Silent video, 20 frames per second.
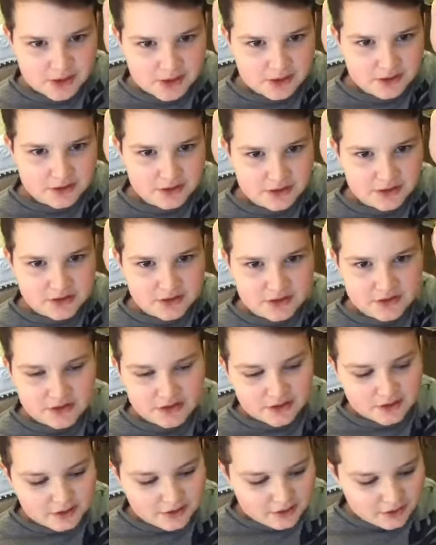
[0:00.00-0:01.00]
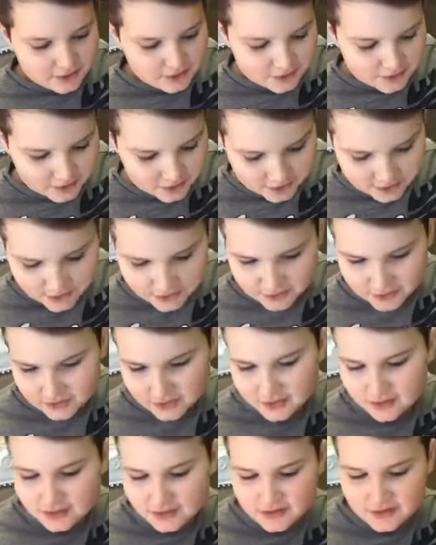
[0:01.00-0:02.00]
And what is it? It's a
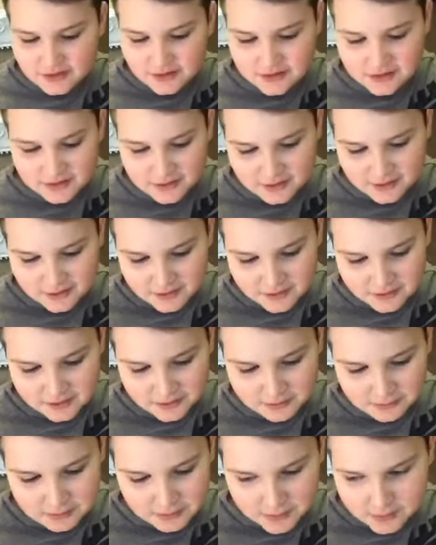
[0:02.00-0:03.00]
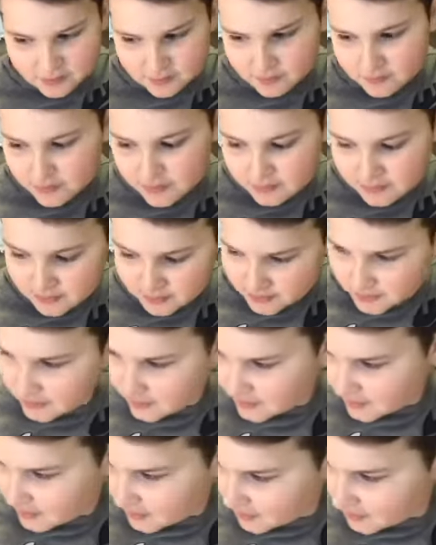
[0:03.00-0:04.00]
beetroot. So
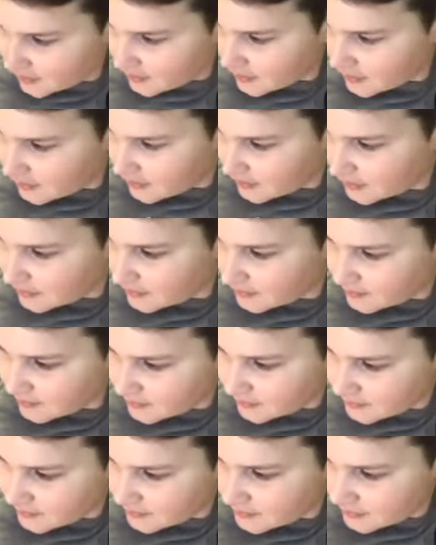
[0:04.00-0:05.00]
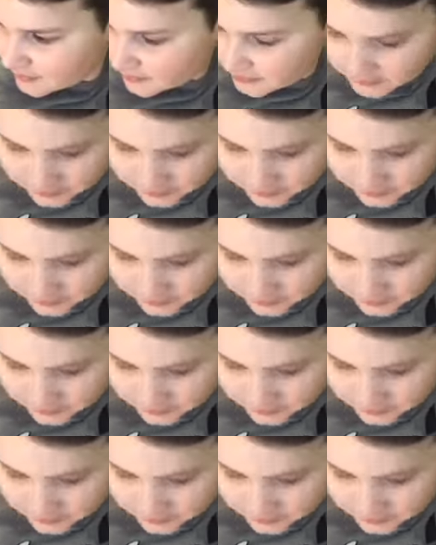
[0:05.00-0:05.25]
it's a joke, Joel.